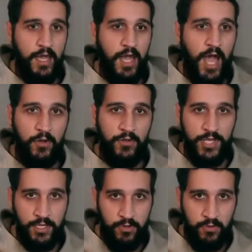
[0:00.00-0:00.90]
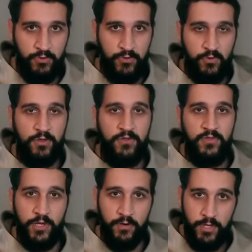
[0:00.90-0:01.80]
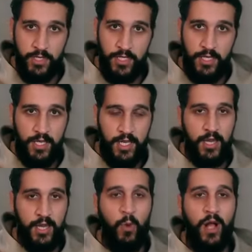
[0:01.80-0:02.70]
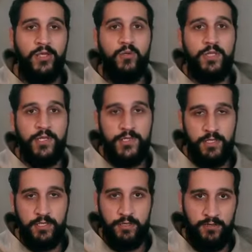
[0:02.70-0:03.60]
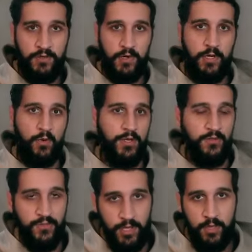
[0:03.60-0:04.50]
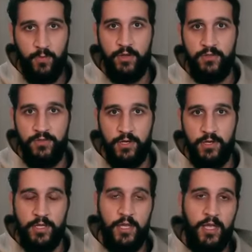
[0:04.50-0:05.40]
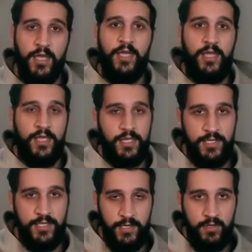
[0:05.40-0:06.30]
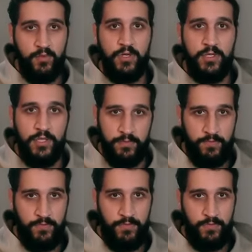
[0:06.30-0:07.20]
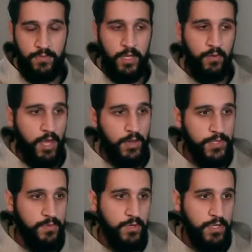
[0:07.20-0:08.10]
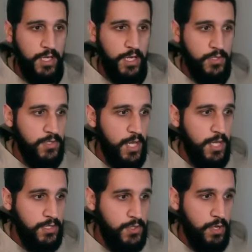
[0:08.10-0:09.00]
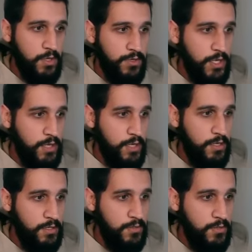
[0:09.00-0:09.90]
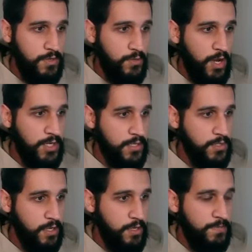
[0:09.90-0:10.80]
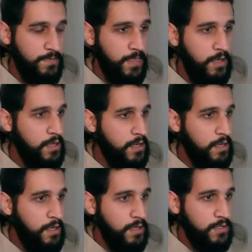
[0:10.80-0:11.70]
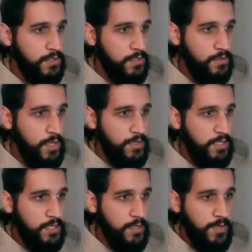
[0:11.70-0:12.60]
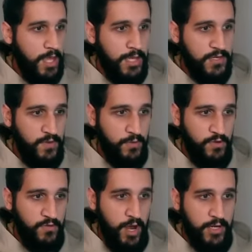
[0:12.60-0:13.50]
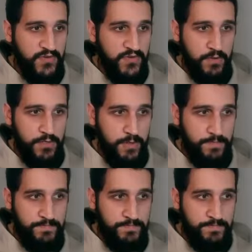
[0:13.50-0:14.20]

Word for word: I will take you through the theory. And while you listen to the theory and while you think about the theory, continue breathing. And we'll have some breathing exercises throughout the throughout the practice, okay? So let me let me ask if people would practice first.